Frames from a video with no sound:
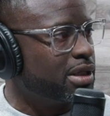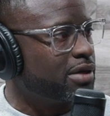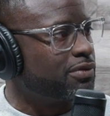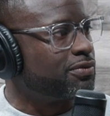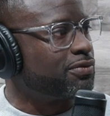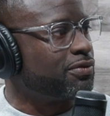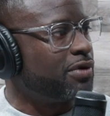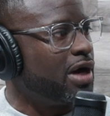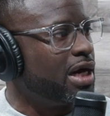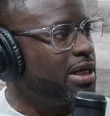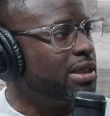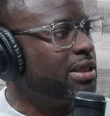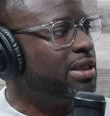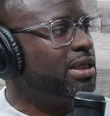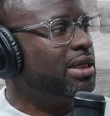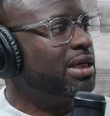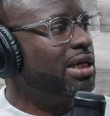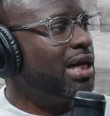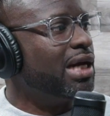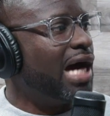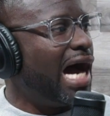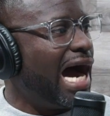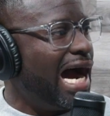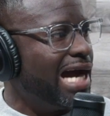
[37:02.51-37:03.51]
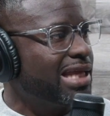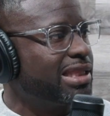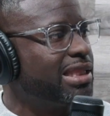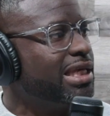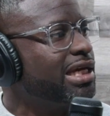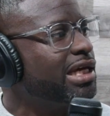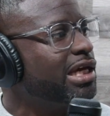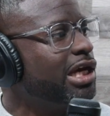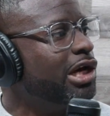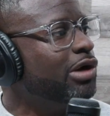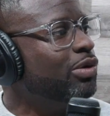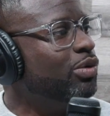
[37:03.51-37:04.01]
in the front, I
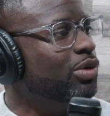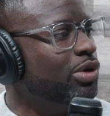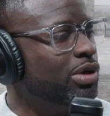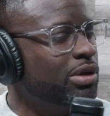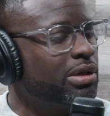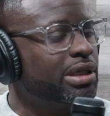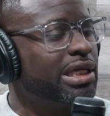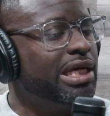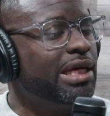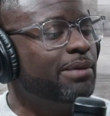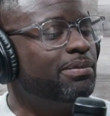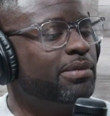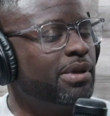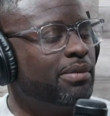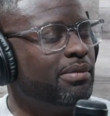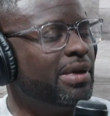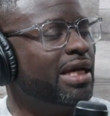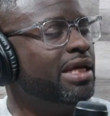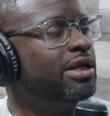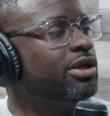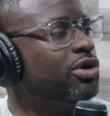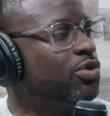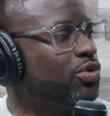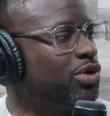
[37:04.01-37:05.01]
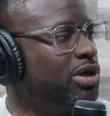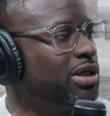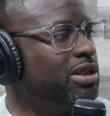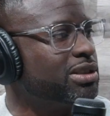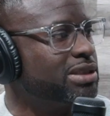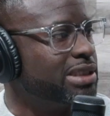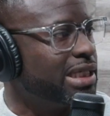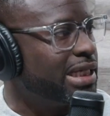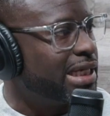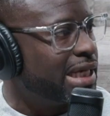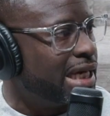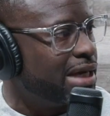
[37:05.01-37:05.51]
think it will keep them in the real
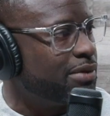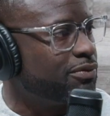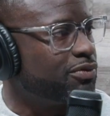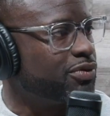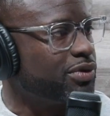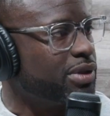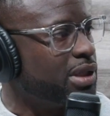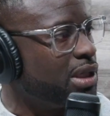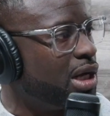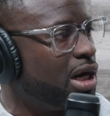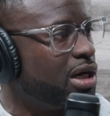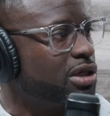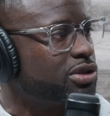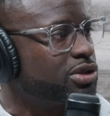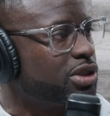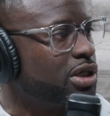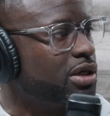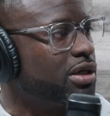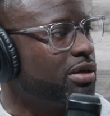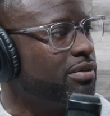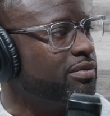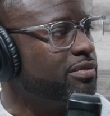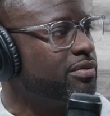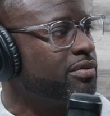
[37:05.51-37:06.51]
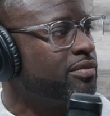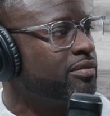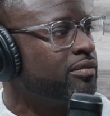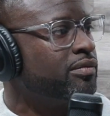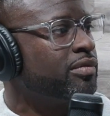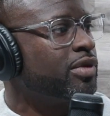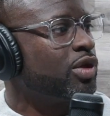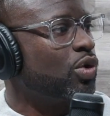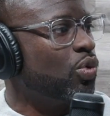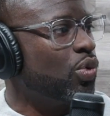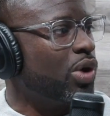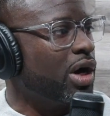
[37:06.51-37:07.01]
estate game for the long term.
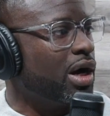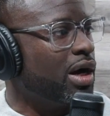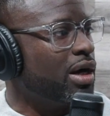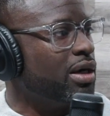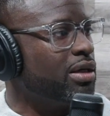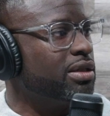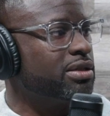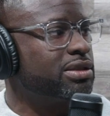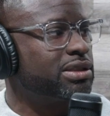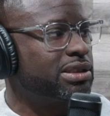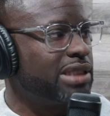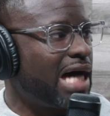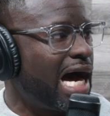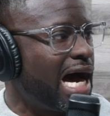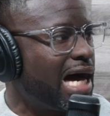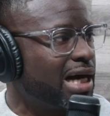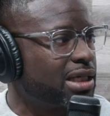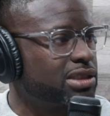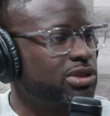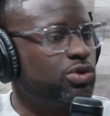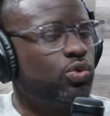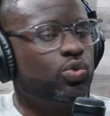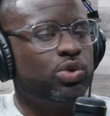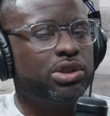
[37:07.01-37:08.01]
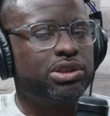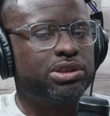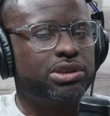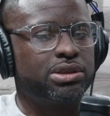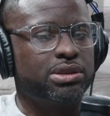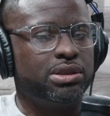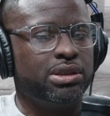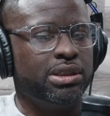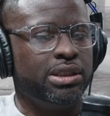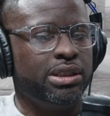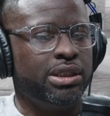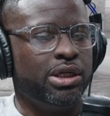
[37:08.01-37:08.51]
Where stocks, which
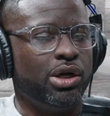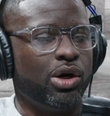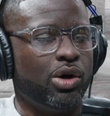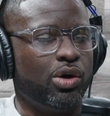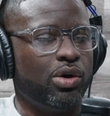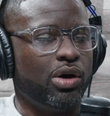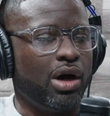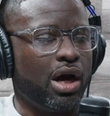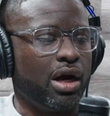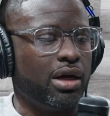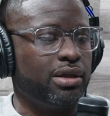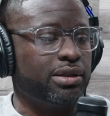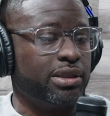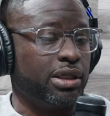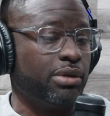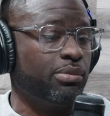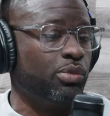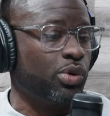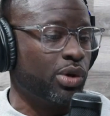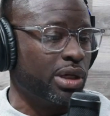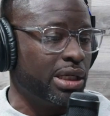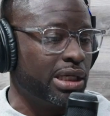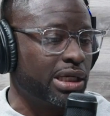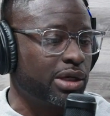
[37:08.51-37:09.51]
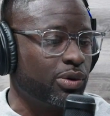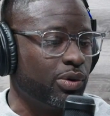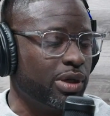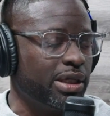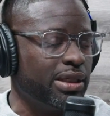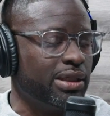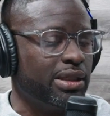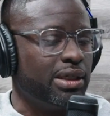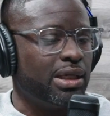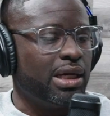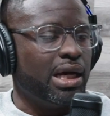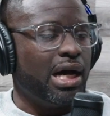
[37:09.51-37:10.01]
they're more liquid,
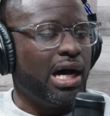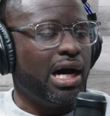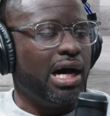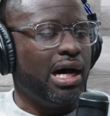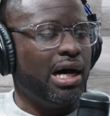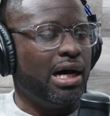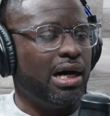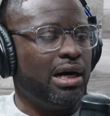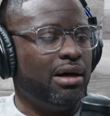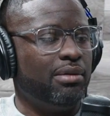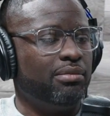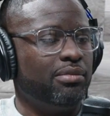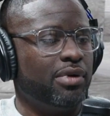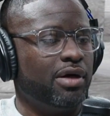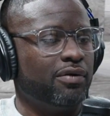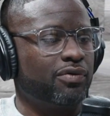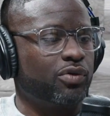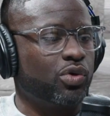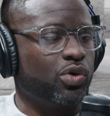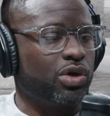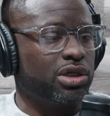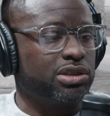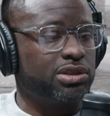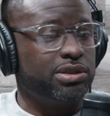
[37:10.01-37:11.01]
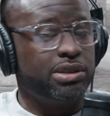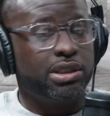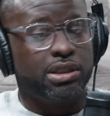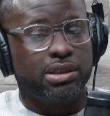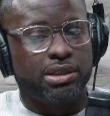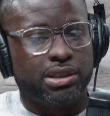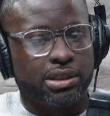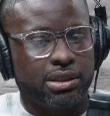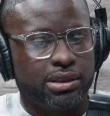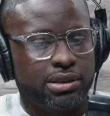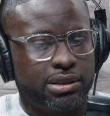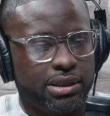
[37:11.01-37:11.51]
of course,
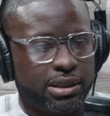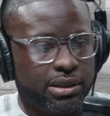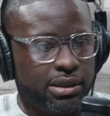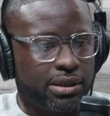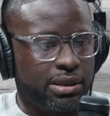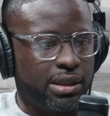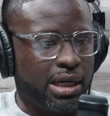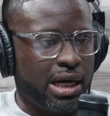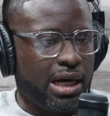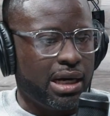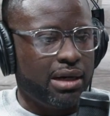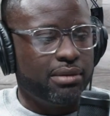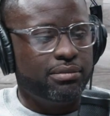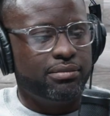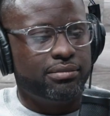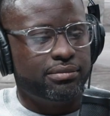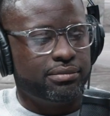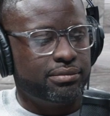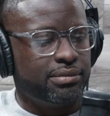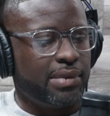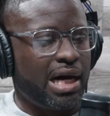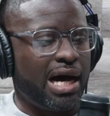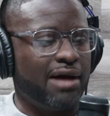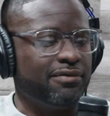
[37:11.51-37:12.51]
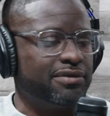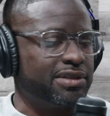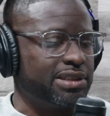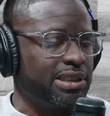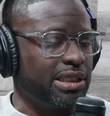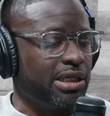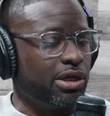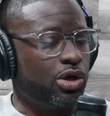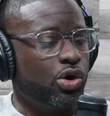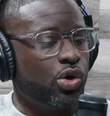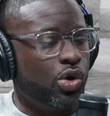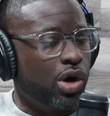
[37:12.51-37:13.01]
they're obviously
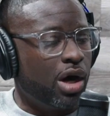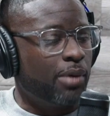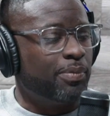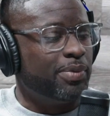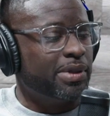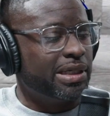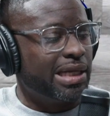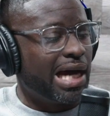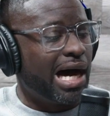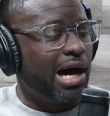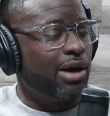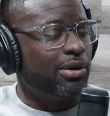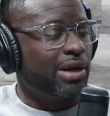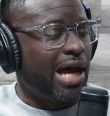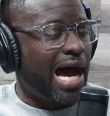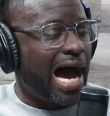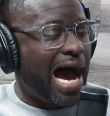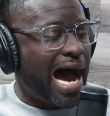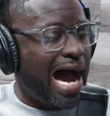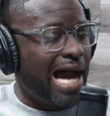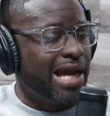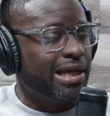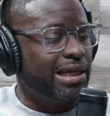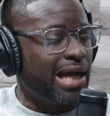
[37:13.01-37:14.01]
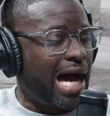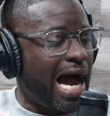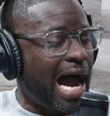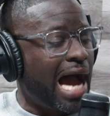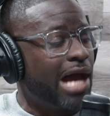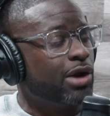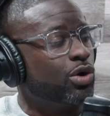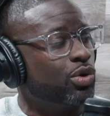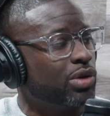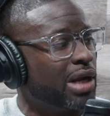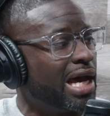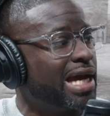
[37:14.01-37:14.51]
can go up and down.
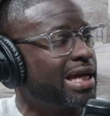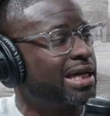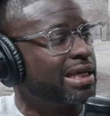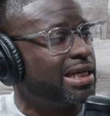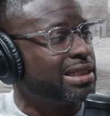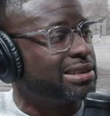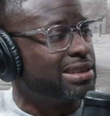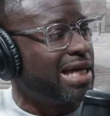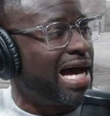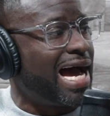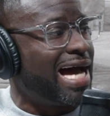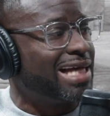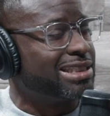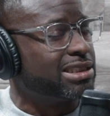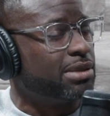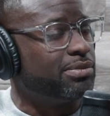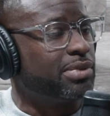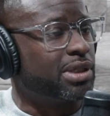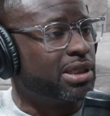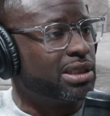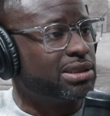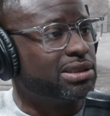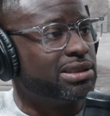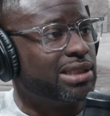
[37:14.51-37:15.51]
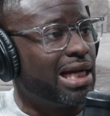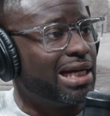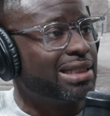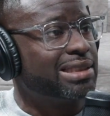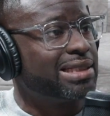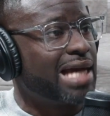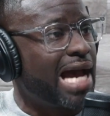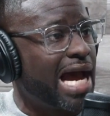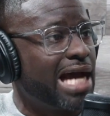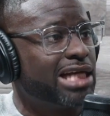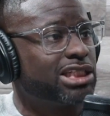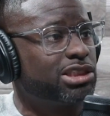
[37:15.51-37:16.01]
I don't like it as an asset because it's not
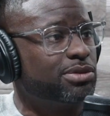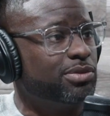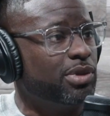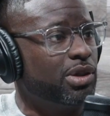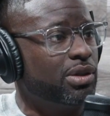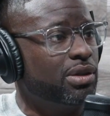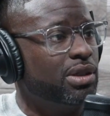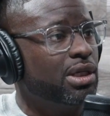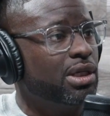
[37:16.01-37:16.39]
tangible.